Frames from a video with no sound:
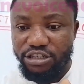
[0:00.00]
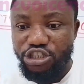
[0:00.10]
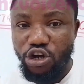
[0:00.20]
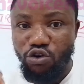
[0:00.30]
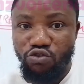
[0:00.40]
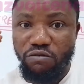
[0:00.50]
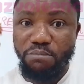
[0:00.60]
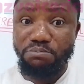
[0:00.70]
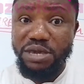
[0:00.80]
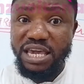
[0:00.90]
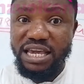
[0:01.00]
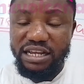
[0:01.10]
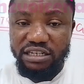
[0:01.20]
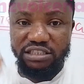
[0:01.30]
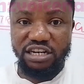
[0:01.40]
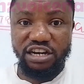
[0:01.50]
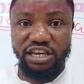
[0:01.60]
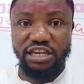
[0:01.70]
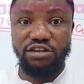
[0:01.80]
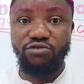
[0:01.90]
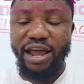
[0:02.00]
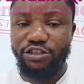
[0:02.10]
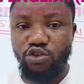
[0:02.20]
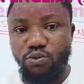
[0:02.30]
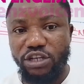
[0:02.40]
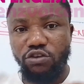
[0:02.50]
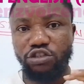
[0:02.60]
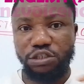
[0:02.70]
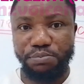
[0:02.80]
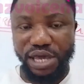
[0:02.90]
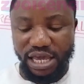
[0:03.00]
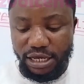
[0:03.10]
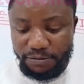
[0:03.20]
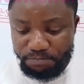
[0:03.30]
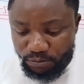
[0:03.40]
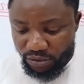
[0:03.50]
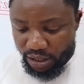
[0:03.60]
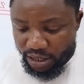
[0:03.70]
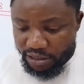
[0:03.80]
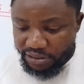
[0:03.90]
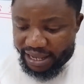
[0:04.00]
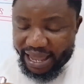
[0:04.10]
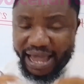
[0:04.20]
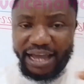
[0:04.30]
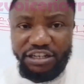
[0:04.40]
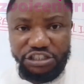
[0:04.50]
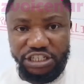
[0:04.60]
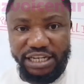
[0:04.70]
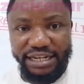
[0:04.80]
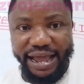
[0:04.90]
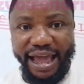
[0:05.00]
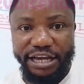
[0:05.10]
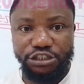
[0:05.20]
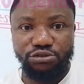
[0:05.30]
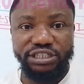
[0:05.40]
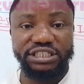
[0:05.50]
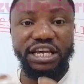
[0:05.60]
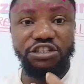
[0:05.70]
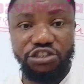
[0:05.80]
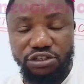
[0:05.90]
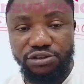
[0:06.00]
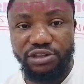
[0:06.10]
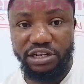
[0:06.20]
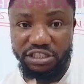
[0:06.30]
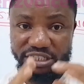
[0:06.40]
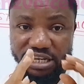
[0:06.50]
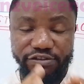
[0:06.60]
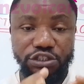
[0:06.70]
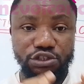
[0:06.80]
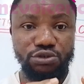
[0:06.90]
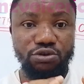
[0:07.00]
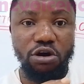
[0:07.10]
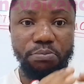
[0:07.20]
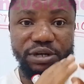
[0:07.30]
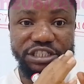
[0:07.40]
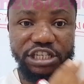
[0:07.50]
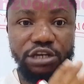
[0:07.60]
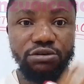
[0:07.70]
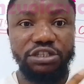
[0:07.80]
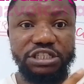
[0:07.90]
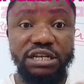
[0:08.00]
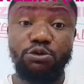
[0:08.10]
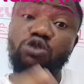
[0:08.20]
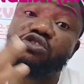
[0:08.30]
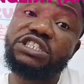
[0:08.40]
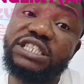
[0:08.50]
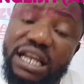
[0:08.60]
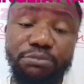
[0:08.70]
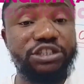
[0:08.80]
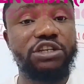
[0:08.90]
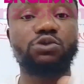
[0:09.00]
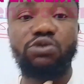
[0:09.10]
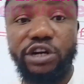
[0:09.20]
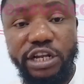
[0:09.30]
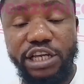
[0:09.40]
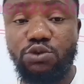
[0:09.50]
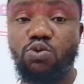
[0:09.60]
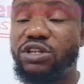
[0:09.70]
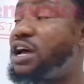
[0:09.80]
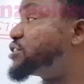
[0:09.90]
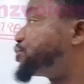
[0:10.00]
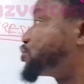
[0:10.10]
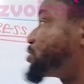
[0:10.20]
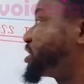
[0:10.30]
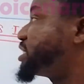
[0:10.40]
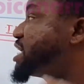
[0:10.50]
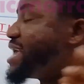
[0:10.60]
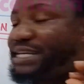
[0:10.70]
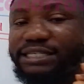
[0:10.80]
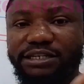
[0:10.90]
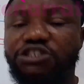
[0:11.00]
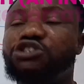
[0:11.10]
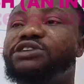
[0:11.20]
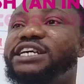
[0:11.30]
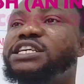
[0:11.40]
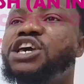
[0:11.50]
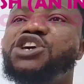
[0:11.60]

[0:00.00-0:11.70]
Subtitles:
Don't me digress. So when you speak, the energy, the extra attention that is given to a particular syllable or to syllables in a word is what a stress is. Stress.